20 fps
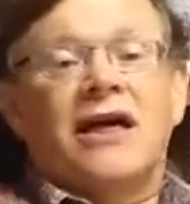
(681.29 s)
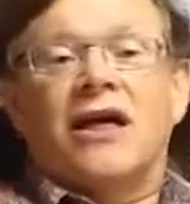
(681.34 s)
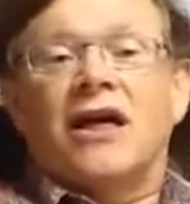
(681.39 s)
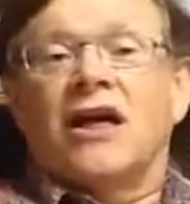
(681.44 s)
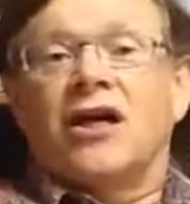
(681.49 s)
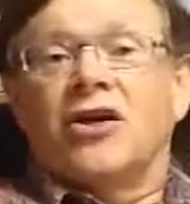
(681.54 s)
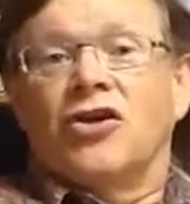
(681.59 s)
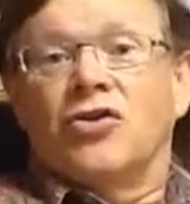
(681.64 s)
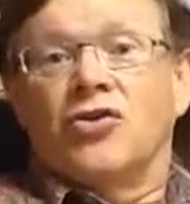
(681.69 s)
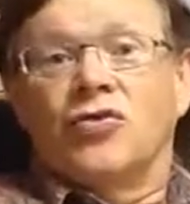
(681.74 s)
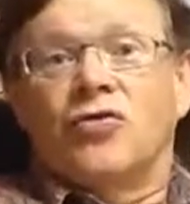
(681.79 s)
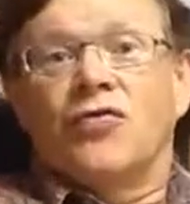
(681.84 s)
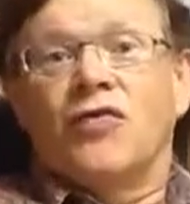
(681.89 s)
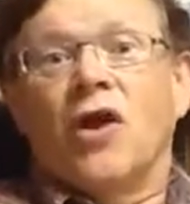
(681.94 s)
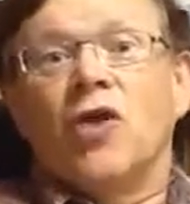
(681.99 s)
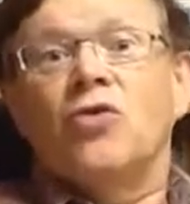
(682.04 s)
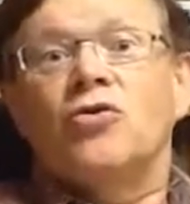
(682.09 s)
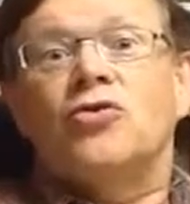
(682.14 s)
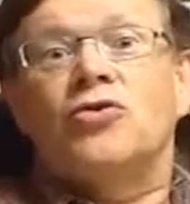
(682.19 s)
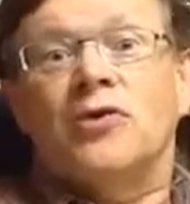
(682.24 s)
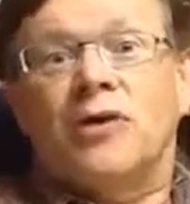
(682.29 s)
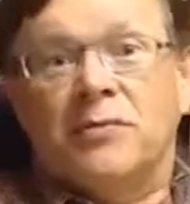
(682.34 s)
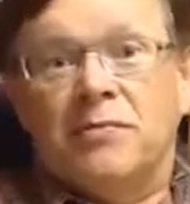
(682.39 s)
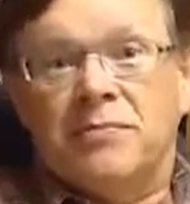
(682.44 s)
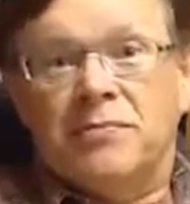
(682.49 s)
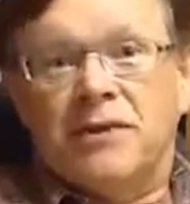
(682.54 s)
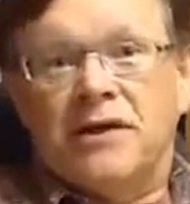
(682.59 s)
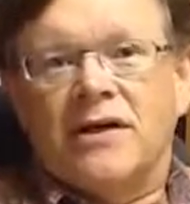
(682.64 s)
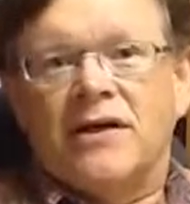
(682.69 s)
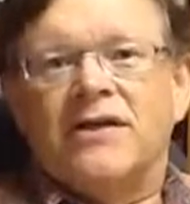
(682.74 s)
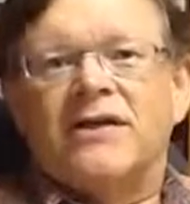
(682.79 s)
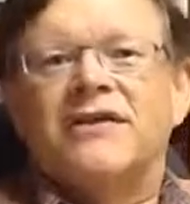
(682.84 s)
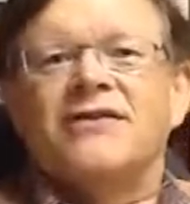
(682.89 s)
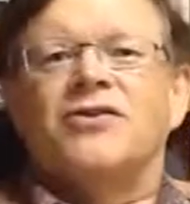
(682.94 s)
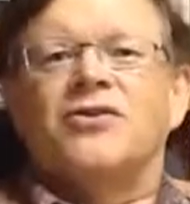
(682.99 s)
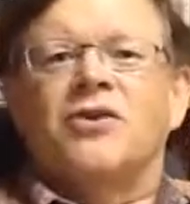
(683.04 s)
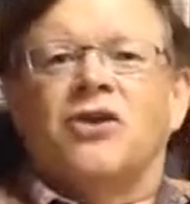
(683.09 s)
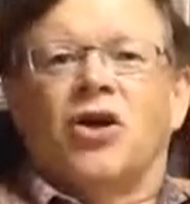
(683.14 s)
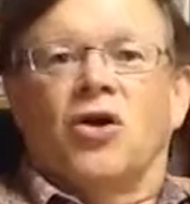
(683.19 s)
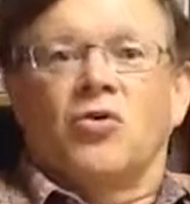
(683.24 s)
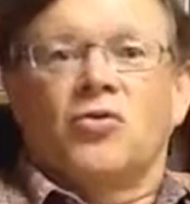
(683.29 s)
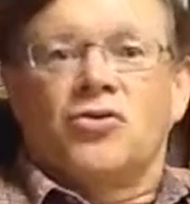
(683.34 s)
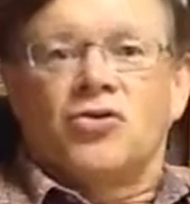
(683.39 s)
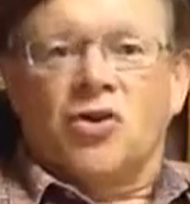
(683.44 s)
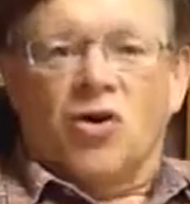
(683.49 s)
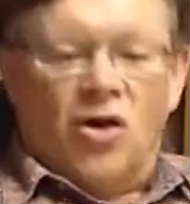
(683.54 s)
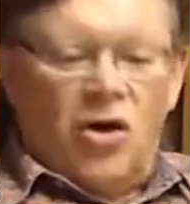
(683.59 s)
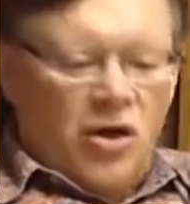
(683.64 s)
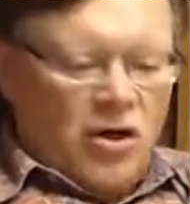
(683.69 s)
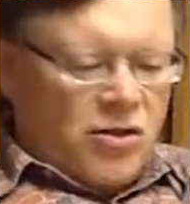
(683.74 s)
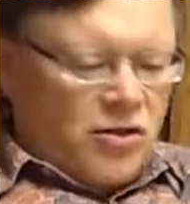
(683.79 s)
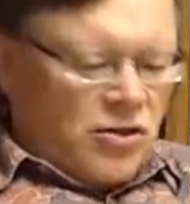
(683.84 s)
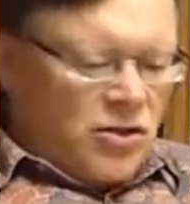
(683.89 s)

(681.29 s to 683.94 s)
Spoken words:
canoe float trip to the Ozarks.